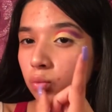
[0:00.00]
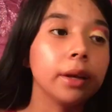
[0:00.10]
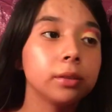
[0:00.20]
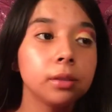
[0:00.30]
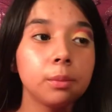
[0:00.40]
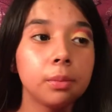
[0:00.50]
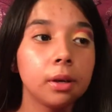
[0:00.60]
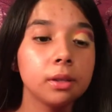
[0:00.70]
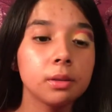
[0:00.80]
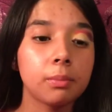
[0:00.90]
Actually
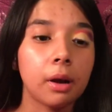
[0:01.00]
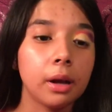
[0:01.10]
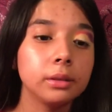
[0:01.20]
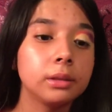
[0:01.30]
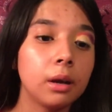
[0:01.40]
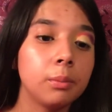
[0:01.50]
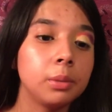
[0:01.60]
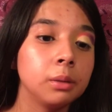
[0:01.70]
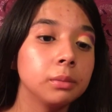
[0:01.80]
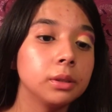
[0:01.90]
pretty surprised how
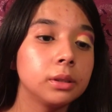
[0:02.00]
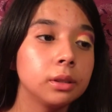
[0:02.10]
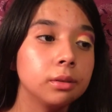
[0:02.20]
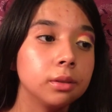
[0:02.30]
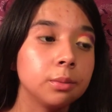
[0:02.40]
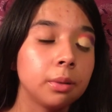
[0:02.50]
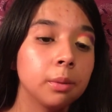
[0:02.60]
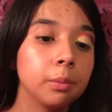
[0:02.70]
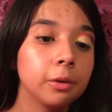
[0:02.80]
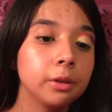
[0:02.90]
pigmented this
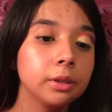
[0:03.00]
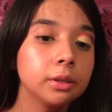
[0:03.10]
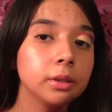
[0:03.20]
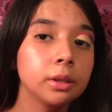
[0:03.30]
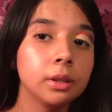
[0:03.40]
purple is,